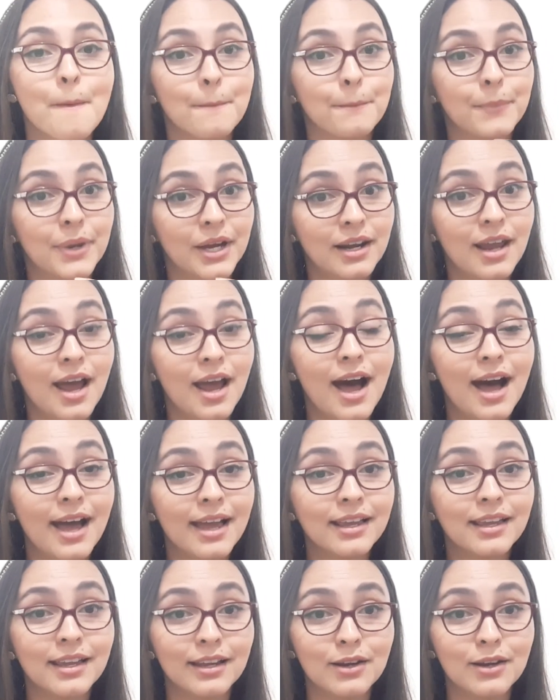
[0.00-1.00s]
But I
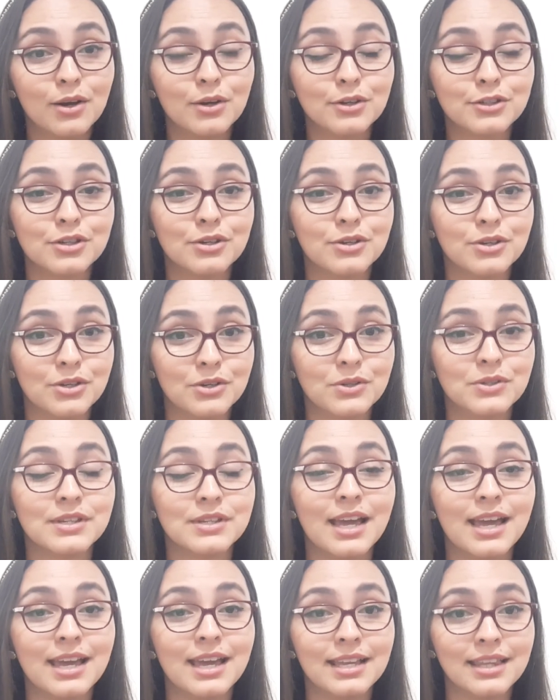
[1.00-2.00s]
can also use
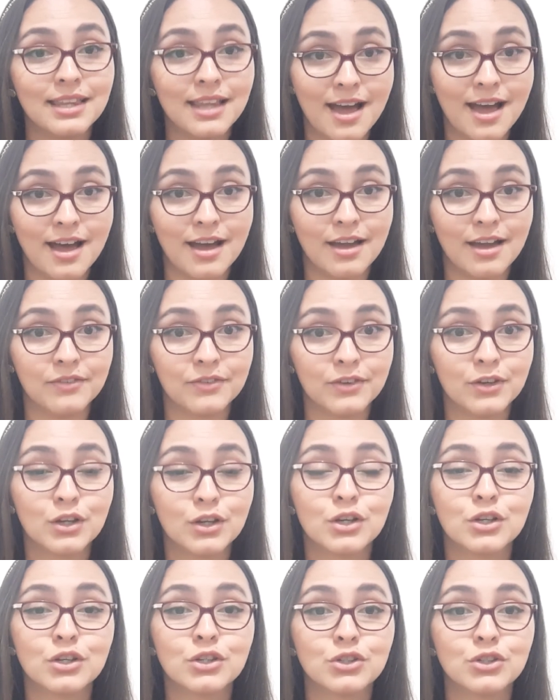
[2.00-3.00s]
a knife
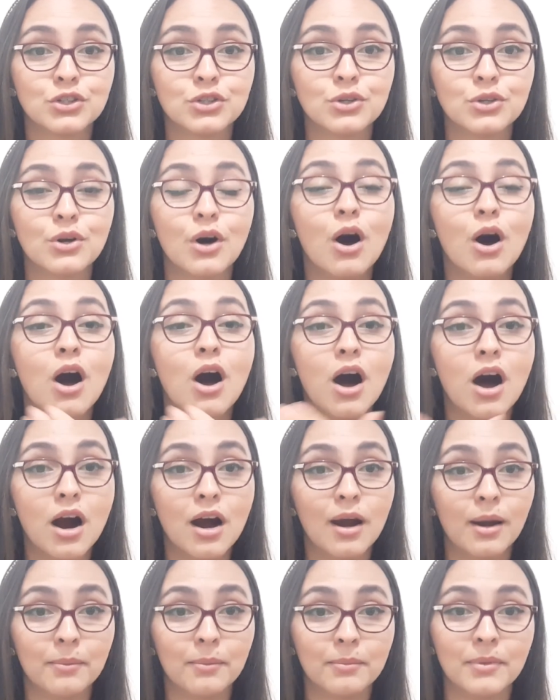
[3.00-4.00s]
to
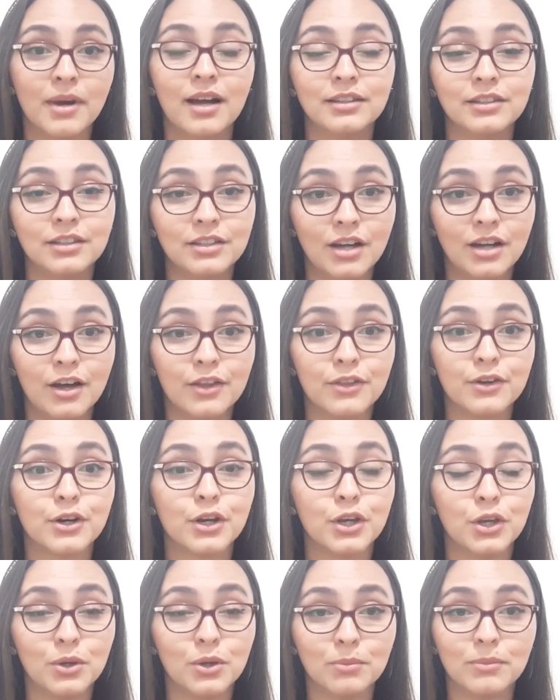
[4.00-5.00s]
harm another
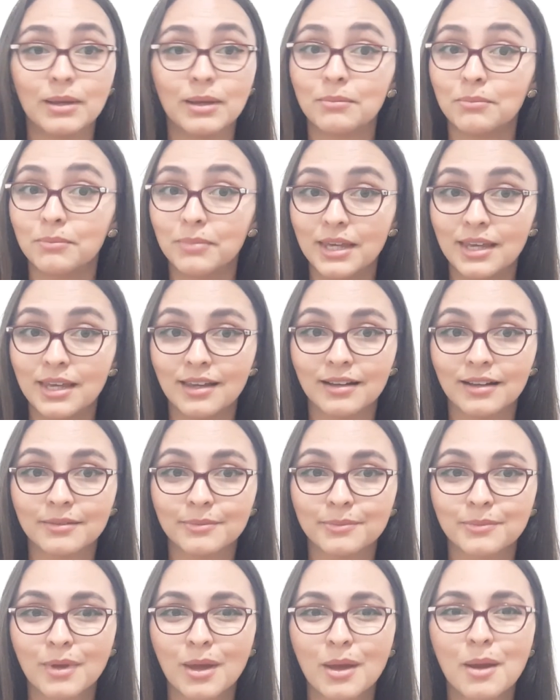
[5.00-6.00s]
human being.
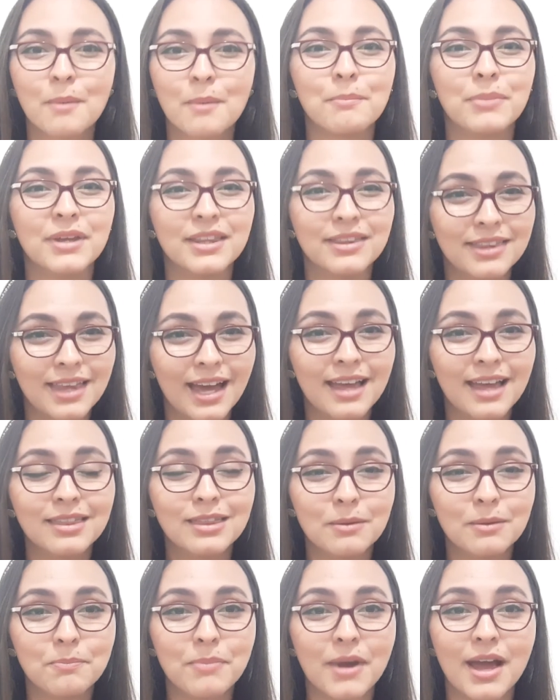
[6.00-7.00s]
But that
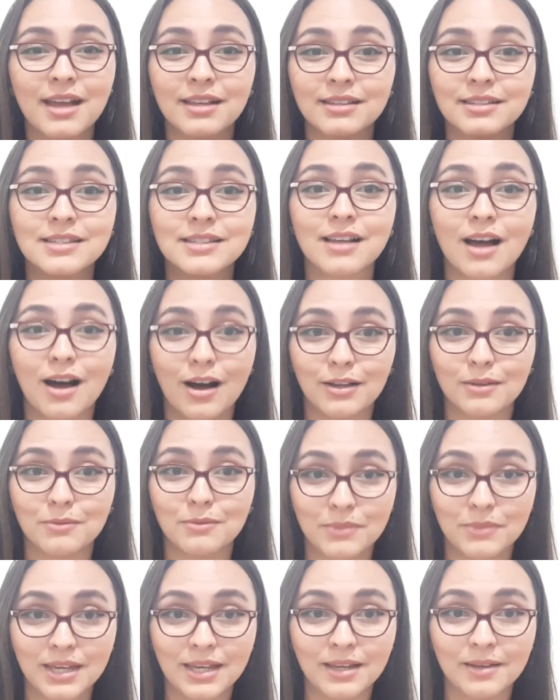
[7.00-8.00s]
depends
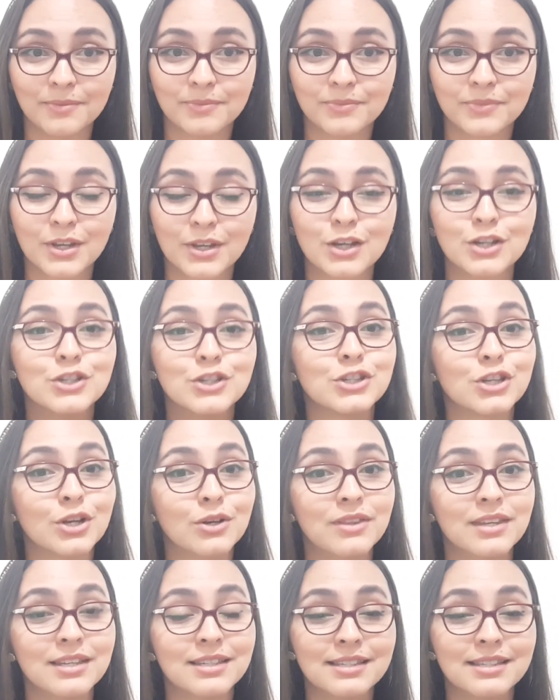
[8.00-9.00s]
on me. So
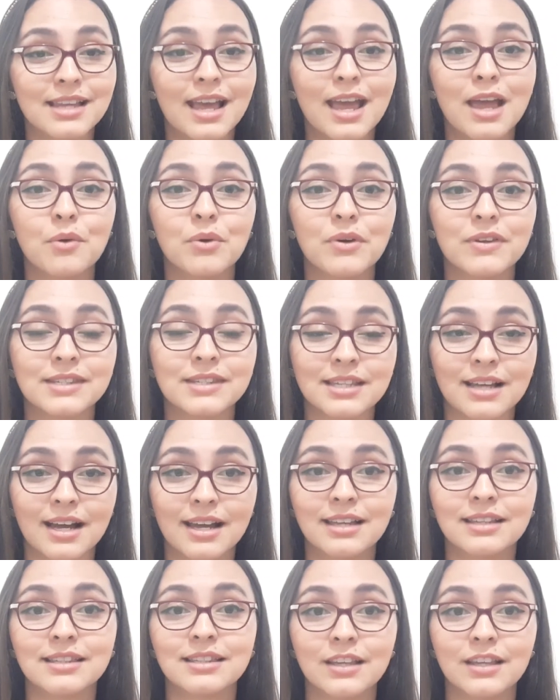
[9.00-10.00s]
the same with
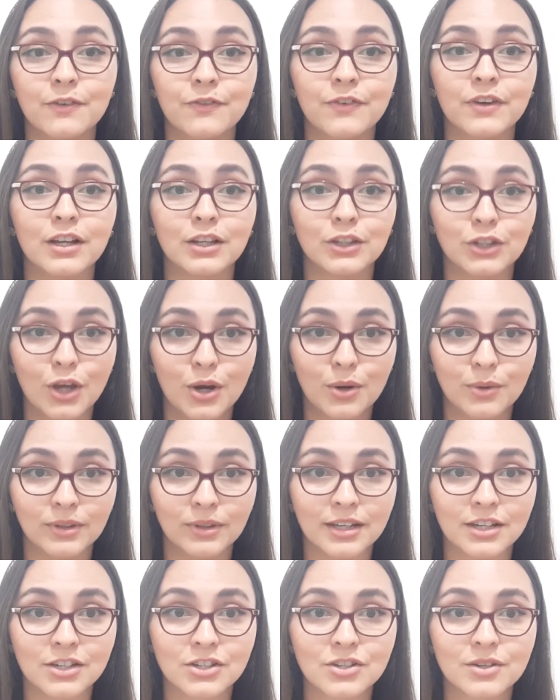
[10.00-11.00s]
scientific
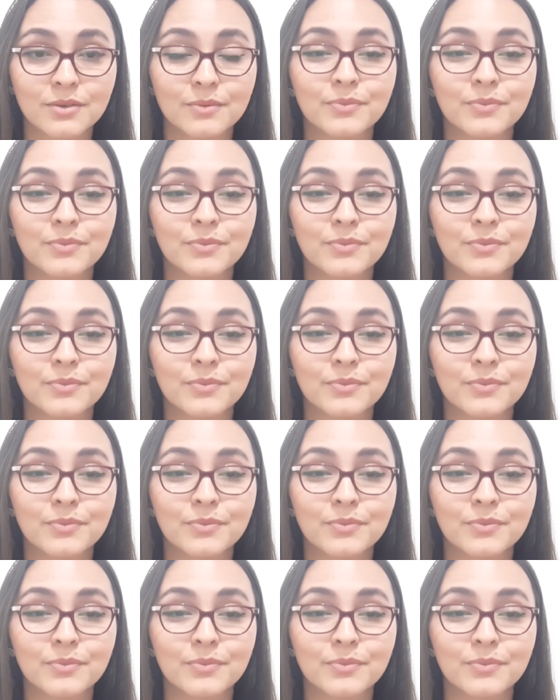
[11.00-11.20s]
knowledge.